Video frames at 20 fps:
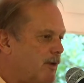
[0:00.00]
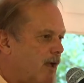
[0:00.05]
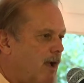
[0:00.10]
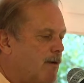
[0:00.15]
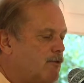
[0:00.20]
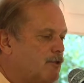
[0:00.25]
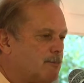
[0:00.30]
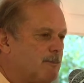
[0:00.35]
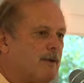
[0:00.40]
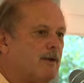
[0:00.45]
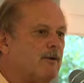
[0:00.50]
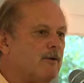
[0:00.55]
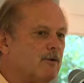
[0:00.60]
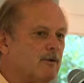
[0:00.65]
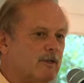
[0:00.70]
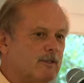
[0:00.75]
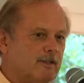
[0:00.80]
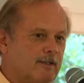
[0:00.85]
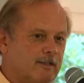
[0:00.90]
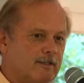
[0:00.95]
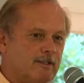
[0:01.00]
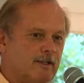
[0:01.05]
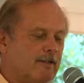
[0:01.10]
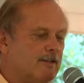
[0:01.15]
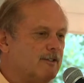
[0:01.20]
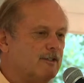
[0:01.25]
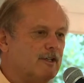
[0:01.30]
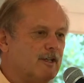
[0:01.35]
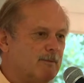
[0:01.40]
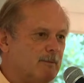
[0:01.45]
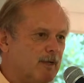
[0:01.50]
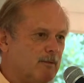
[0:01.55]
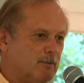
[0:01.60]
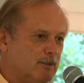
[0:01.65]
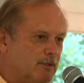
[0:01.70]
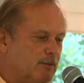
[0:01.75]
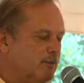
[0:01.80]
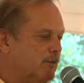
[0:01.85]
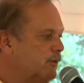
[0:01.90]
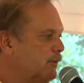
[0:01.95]
I was paranoid the entire time I
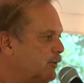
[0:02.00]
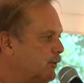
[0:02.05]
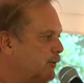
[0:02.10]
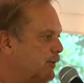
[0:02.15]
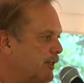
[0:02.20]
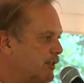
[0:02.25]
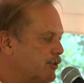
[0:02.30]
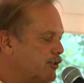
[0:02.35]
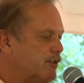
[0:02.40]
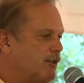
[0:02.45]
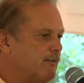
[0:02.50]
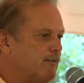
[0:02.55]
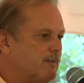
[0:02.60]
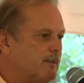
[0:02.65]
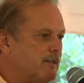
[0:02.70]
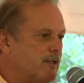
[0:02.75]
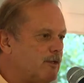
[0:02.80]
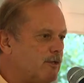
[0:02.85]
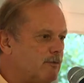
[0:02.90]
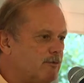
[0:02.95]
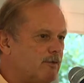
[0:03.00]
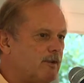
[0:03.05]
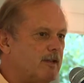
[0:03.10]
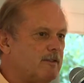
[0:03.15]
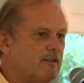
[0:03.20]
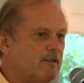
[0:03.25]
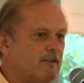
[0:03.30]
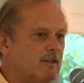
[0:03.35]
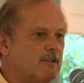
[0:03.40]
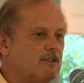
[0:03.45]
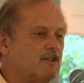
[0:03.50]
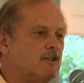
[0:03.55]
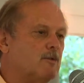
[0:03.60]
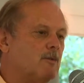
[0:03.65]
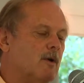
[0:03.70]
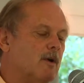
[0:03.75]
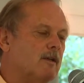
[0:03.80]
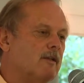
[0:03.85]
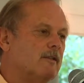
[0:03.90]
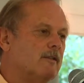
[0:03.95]
would do that stuff. But then you'd find the things you
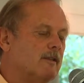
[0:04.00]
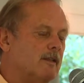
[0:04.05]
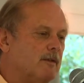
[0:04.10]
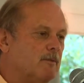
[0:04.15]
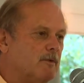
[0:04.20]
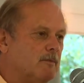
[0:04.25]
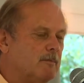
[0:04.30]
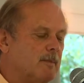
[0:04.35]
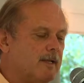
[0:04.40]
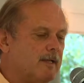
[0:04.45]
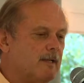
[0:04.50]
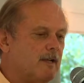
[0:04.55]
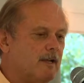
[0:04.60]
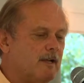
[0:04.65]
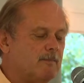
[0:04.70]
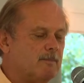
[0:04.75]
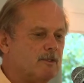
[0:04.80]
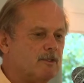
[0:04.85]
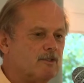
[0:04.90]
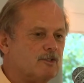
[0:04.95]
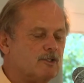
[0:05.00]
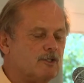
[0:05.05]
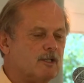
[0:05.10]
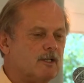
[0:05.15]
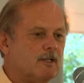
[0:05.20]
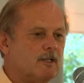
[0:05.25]
wanted and they would make copies.